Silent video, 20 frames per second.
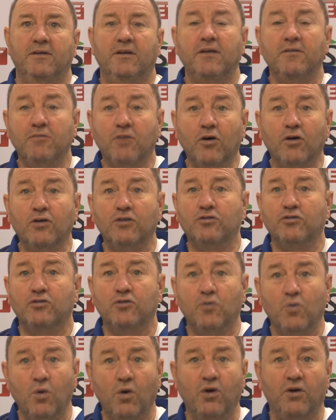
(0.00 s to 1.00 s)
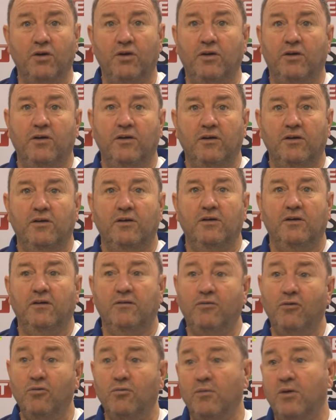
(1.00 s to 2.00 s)
they've got a squad
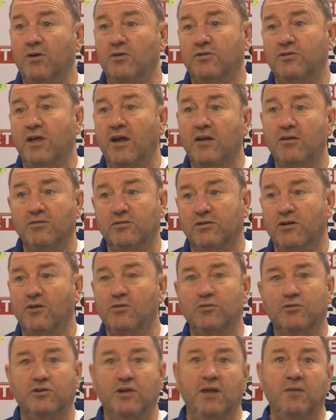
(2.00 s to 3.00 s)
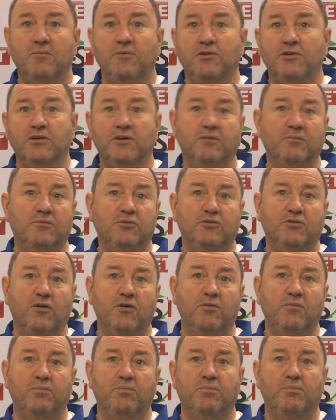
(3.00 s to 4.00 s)
of almost household championship
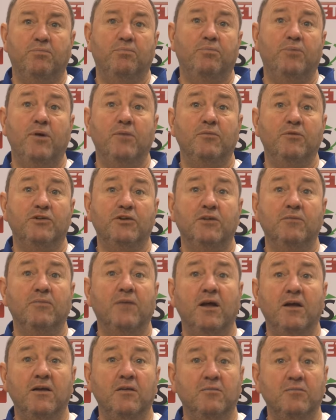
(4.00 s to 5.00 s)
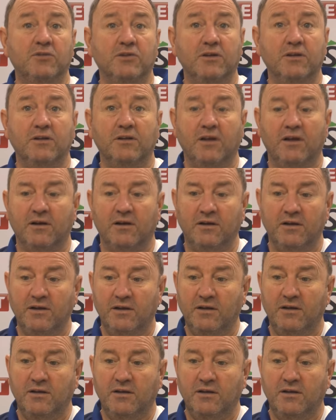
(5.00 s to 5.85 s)
stroke premiership names, and uh,